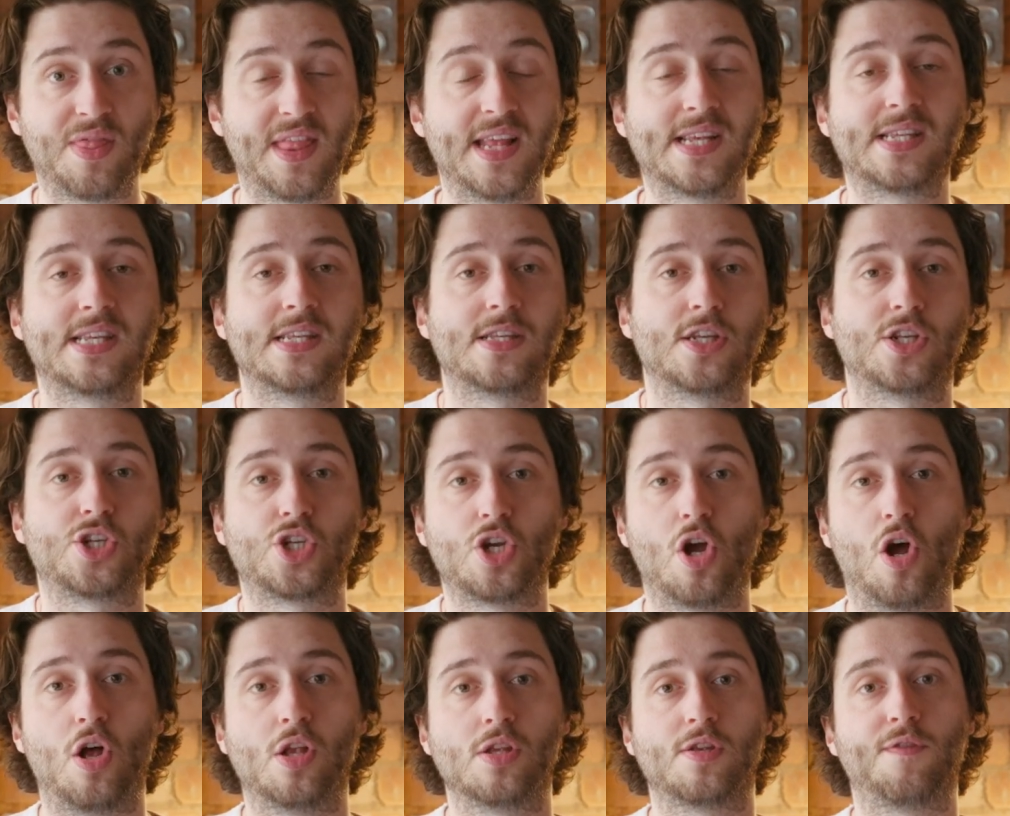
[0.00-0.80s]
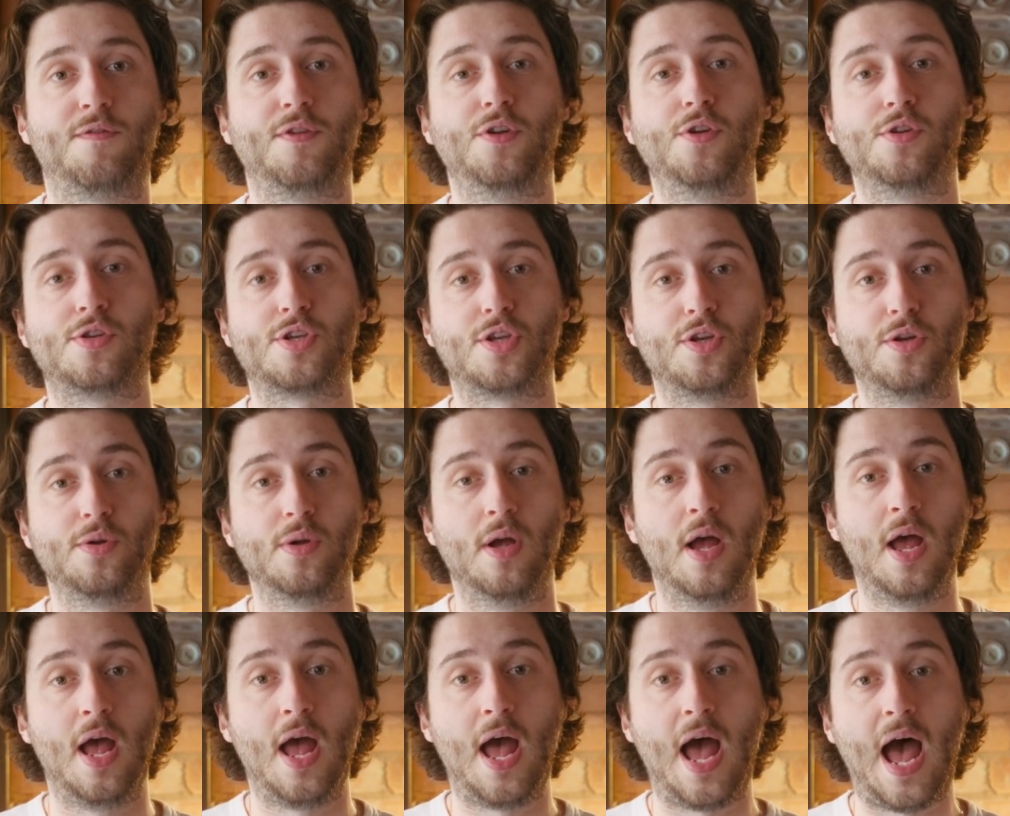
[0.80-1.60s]
this is a chance for you
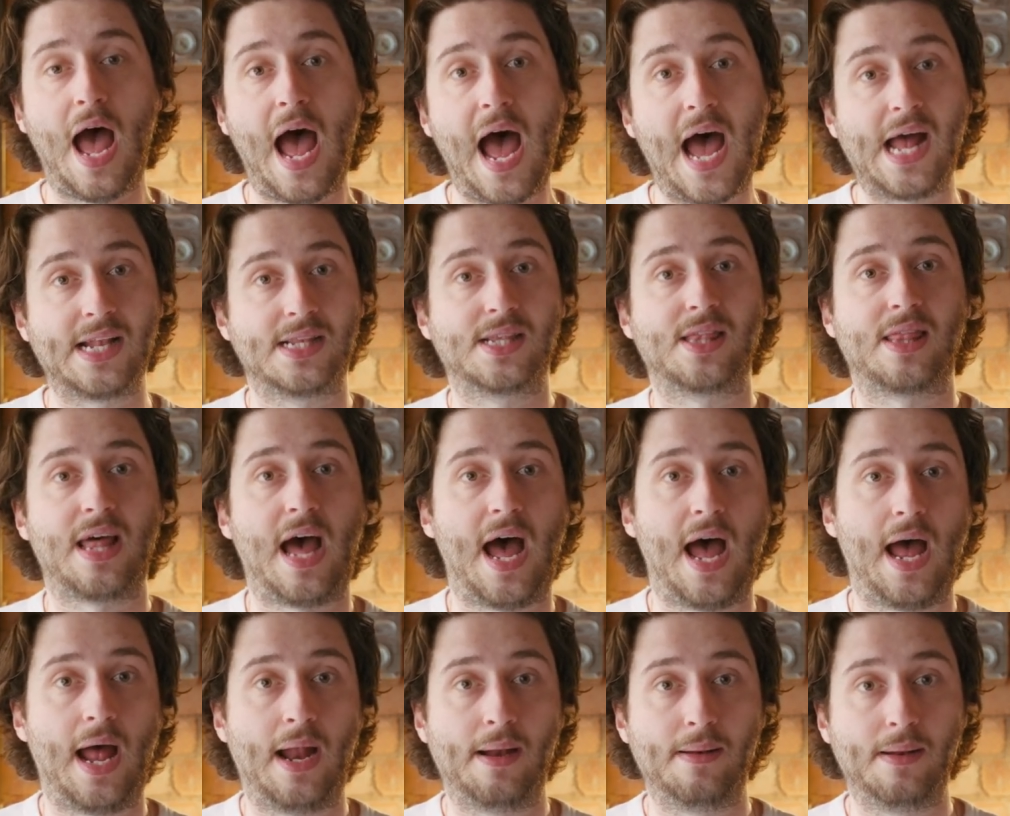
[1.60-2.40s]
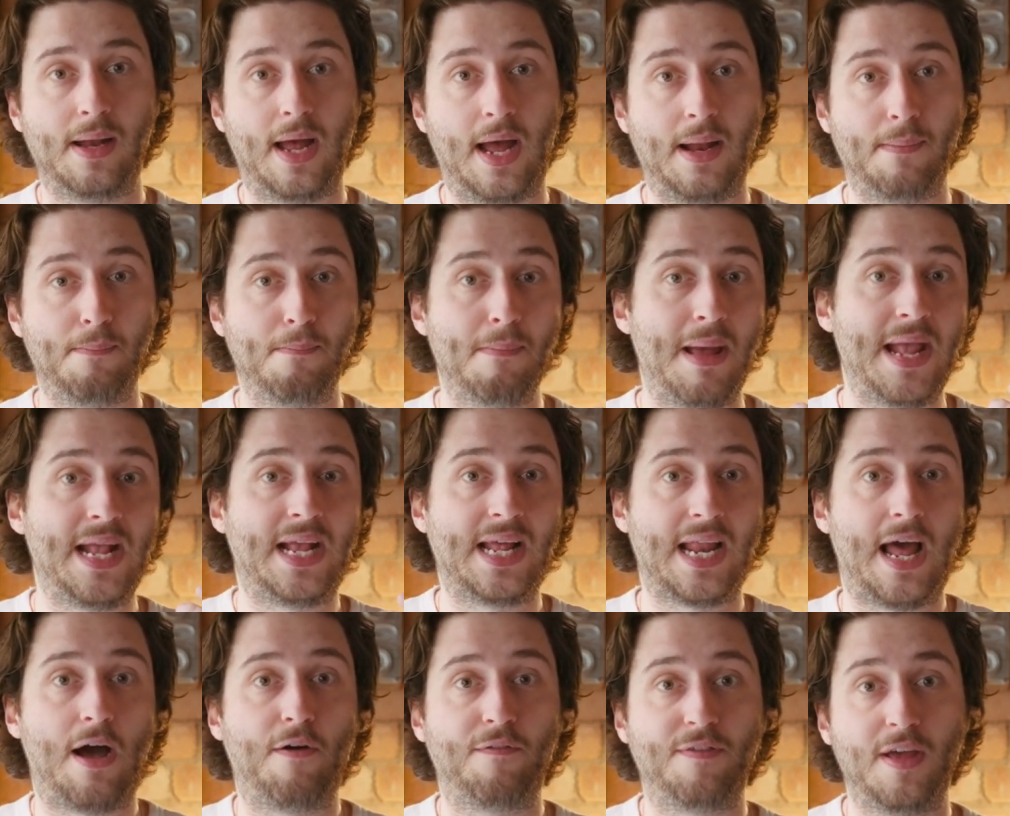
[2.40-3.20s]
to add that and
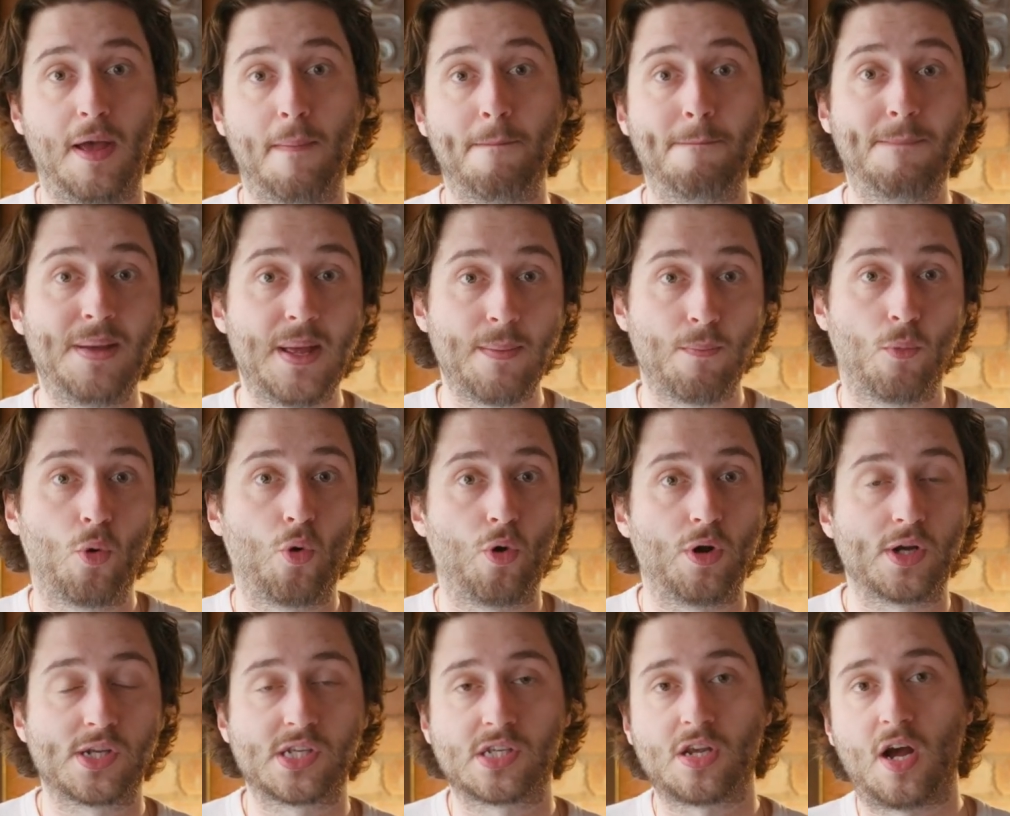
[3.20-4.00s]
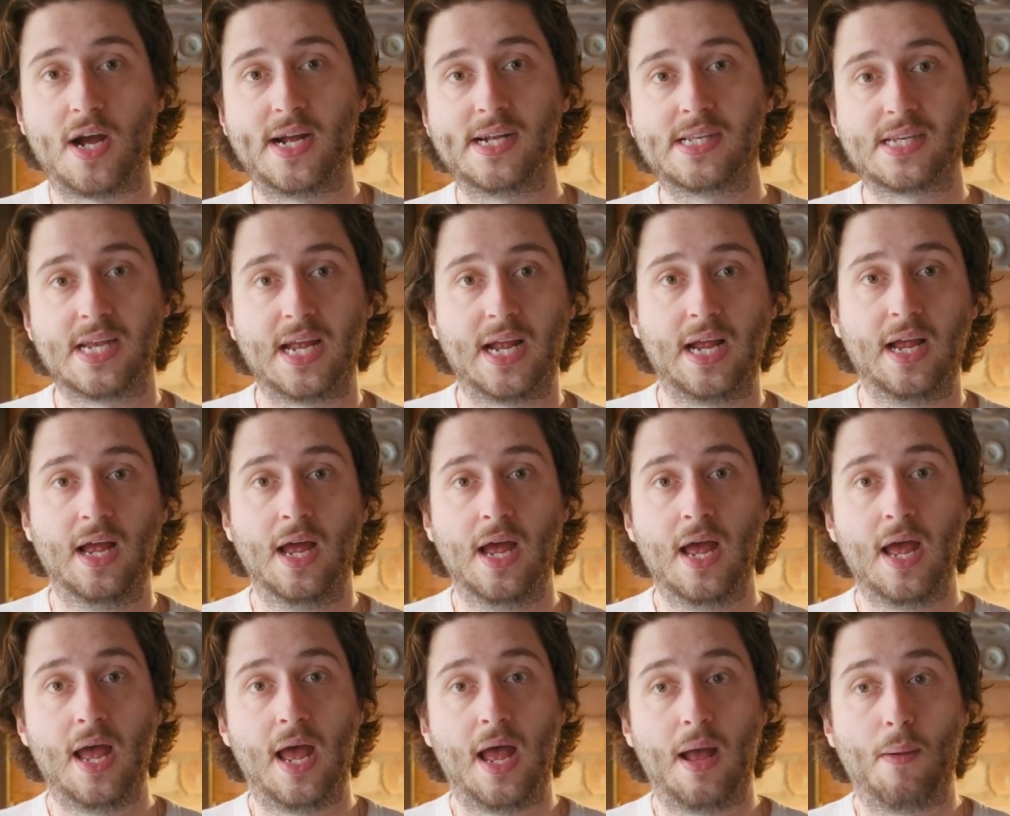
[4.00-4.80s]
make an outfit a bit more exciting
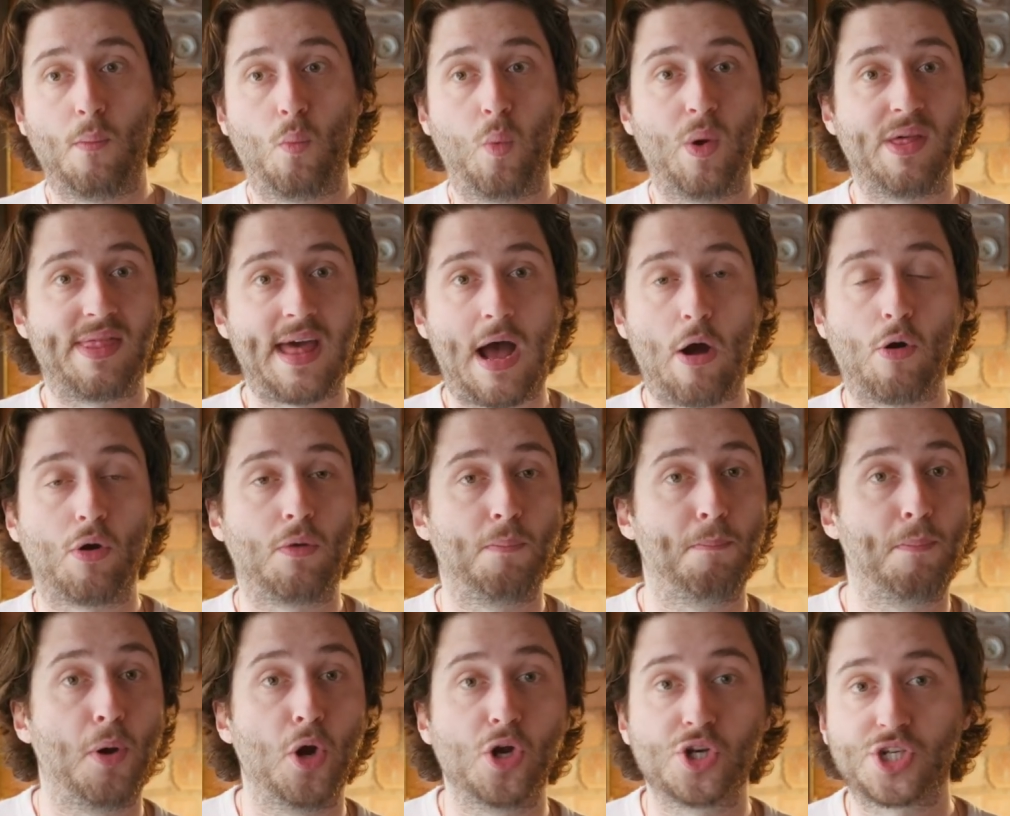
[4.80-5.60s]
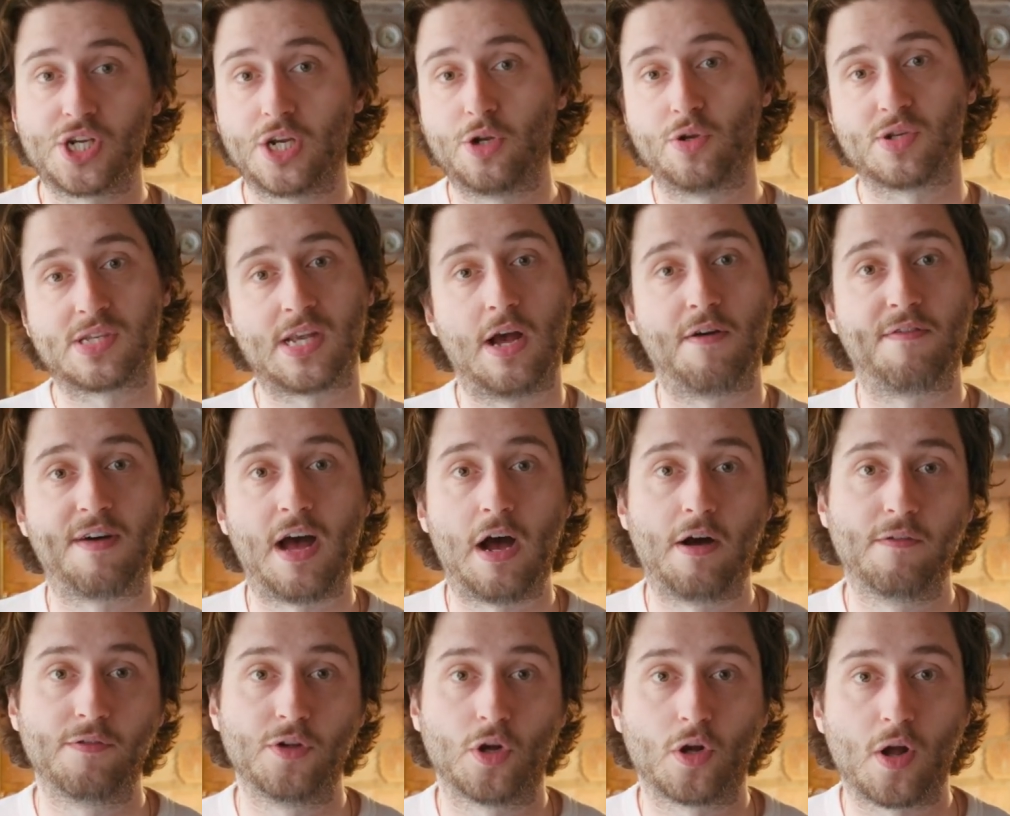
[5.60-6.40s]
without pushing yourself
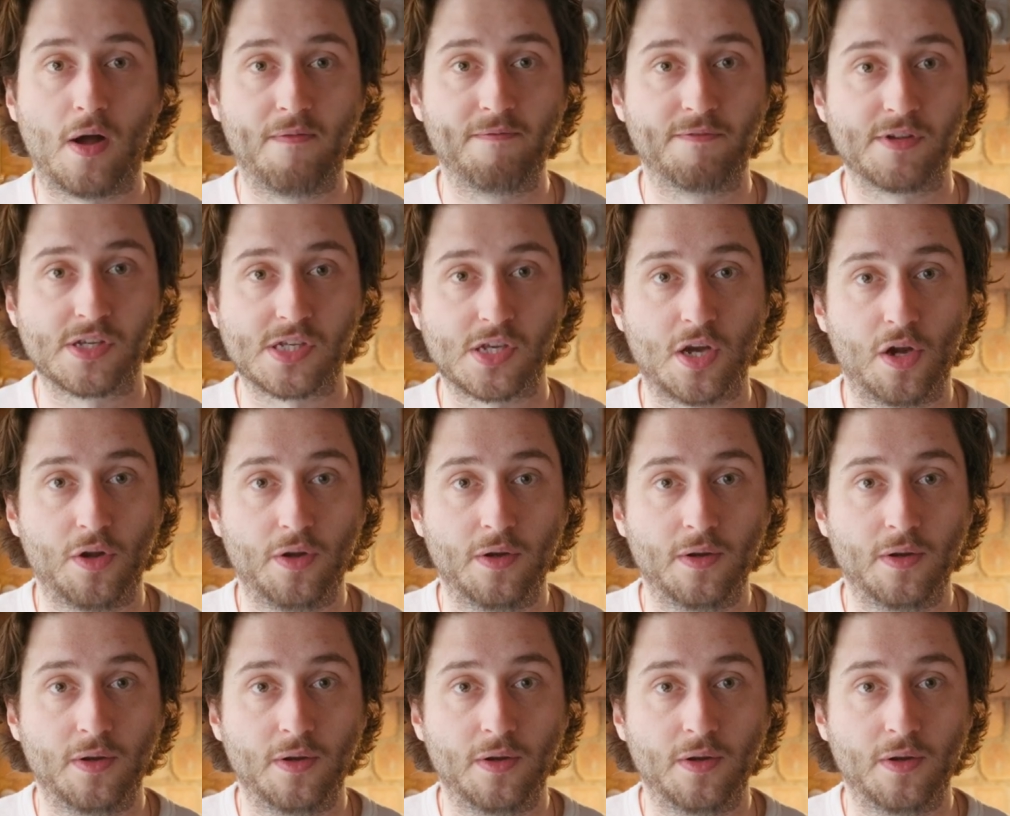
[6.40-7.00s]
out of your comfort zone.